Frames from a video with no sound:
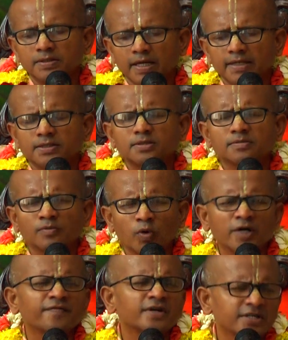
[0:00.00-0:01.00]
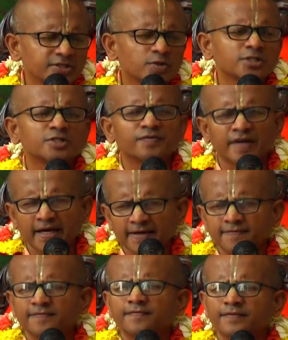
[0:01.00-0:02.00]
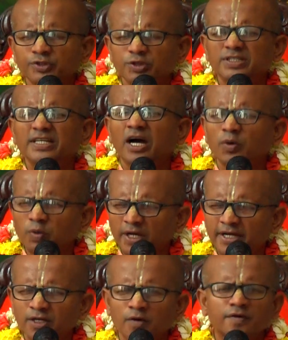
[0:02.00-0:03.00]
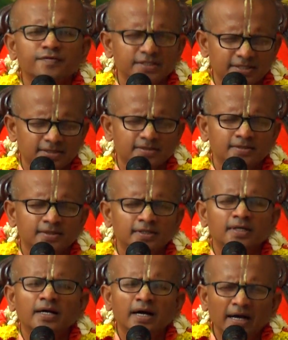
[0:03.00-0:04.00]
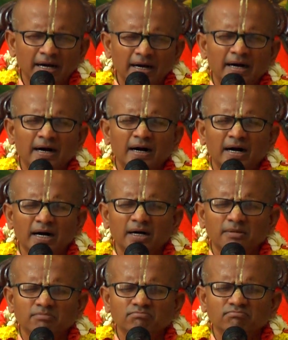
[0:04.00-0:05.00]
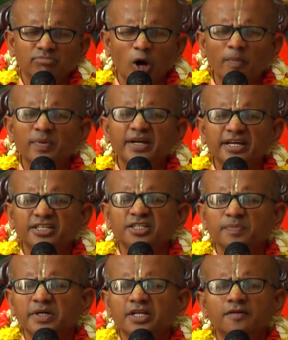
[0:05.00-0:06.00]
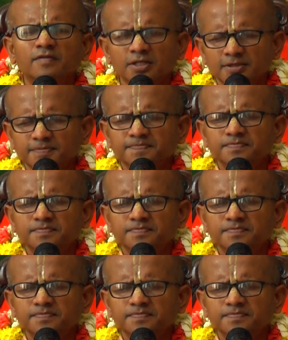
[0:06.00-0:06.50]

that whatever resources we have, we should see how to get out of this uh, complicated material world